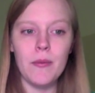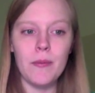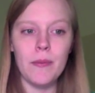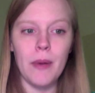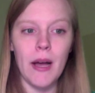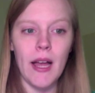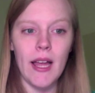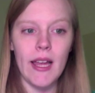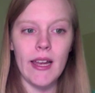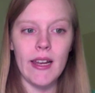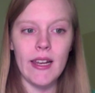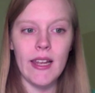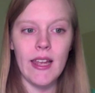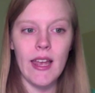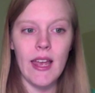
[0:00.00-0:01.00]
But
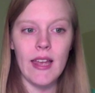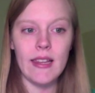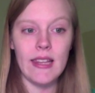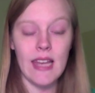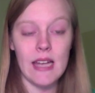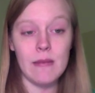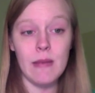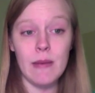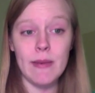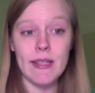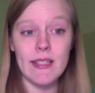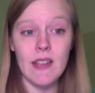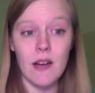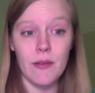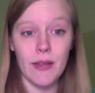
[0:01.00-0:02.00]
in the end, maybe it's
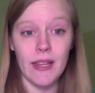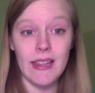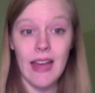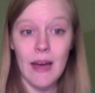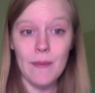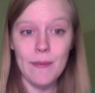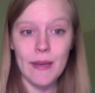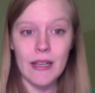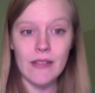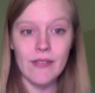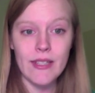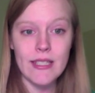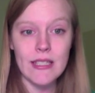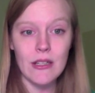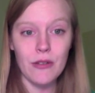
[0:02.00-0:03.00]
not really that big of a
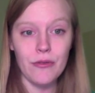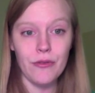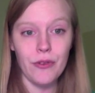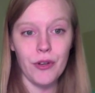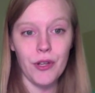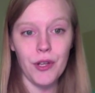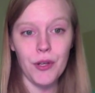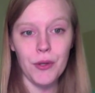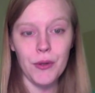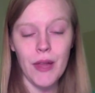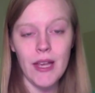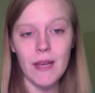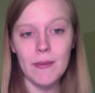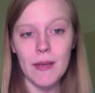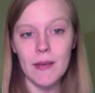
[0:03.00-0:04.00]
deal for you.
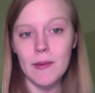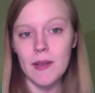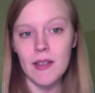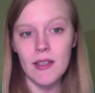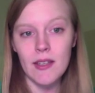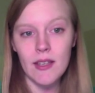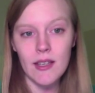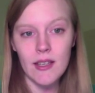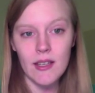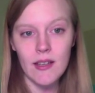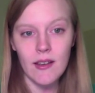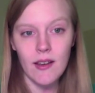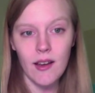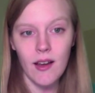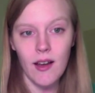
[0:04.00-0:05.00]
Like maybe
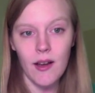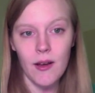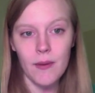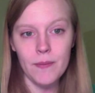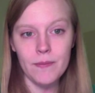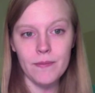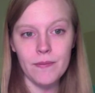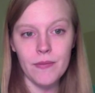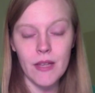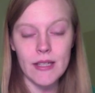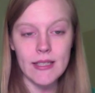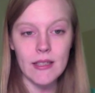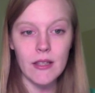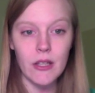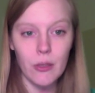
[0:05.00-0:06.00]
it's
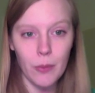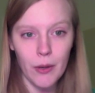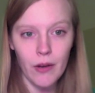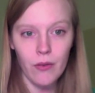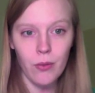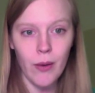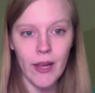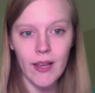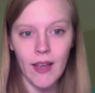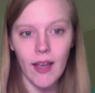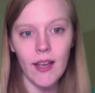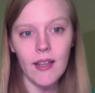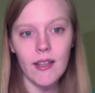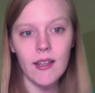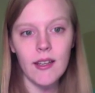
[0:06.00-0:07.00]
a little bit of weight
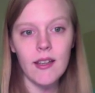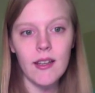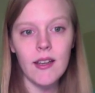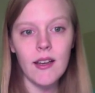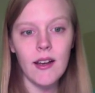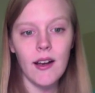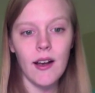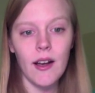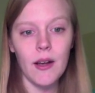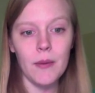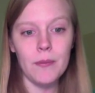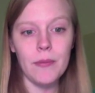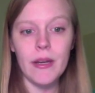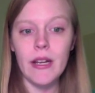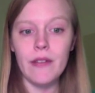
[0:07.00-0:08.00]
gain,
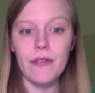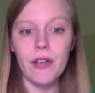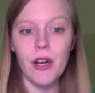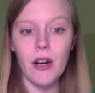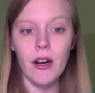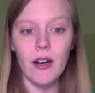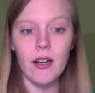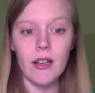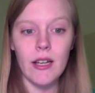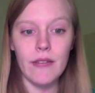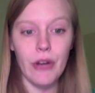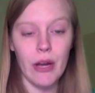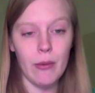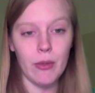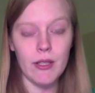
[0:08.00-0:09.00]
but if you're
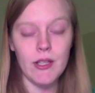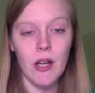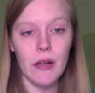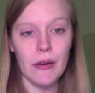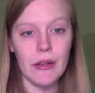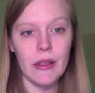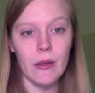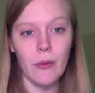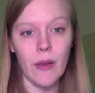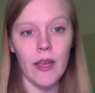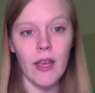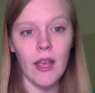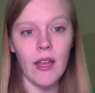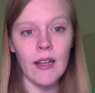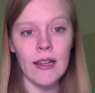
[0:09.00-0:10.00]
able to tolerate the weight
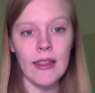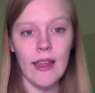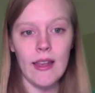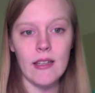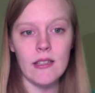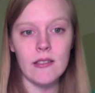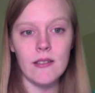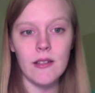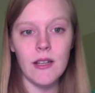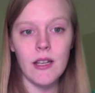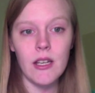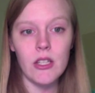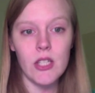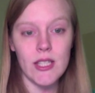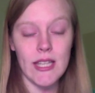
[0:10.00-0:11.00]
gain, then
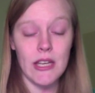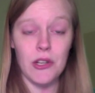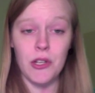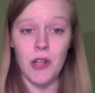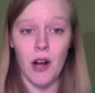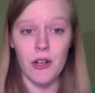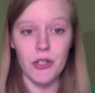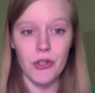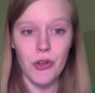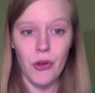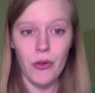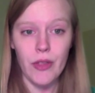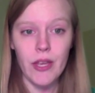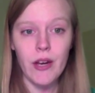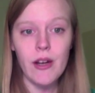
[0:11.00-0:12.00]
just let your doctor know
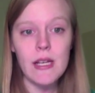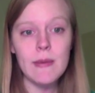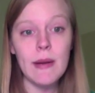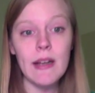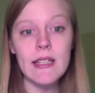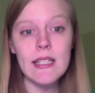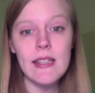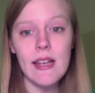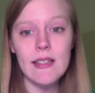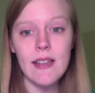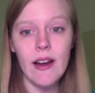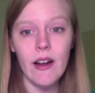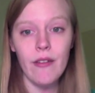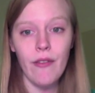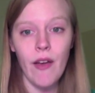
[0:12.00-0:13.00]
that you're experiencing that
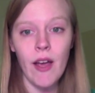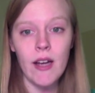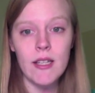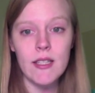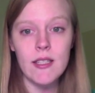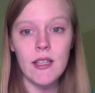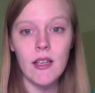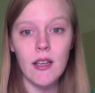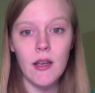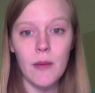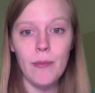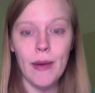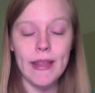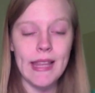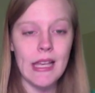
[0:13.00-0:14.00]
side effect,
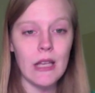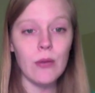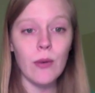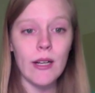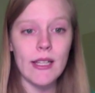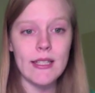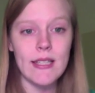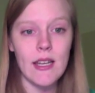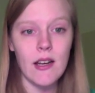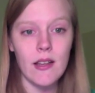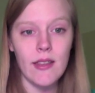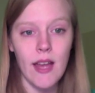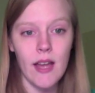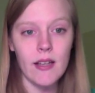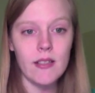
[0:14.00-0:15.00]
but that you want to stay on
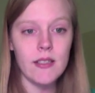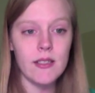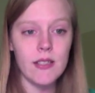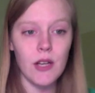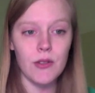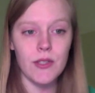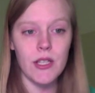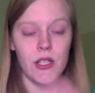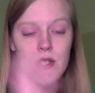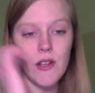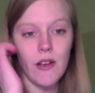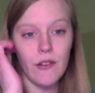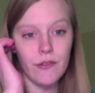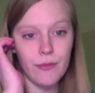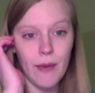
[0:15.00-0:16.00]
that dosage
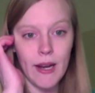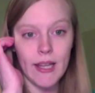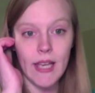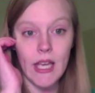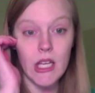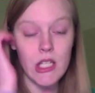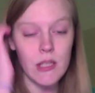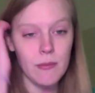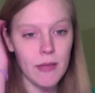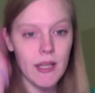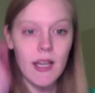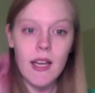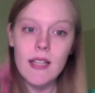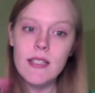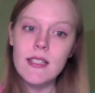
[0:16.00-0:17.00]
of medication
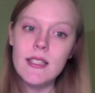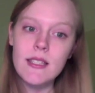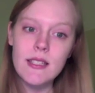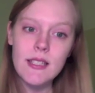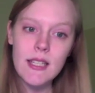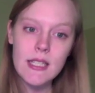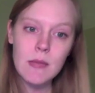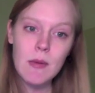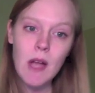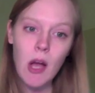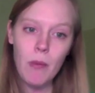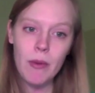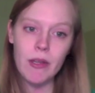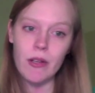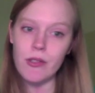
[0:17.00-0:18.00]
because it's been
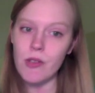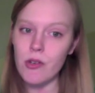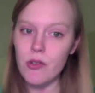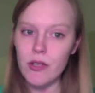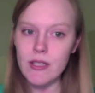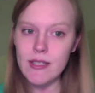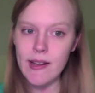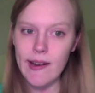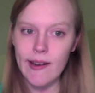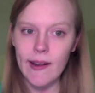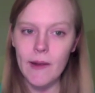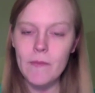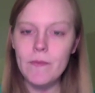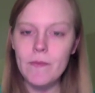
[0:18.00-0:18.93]
helping your social anxiety.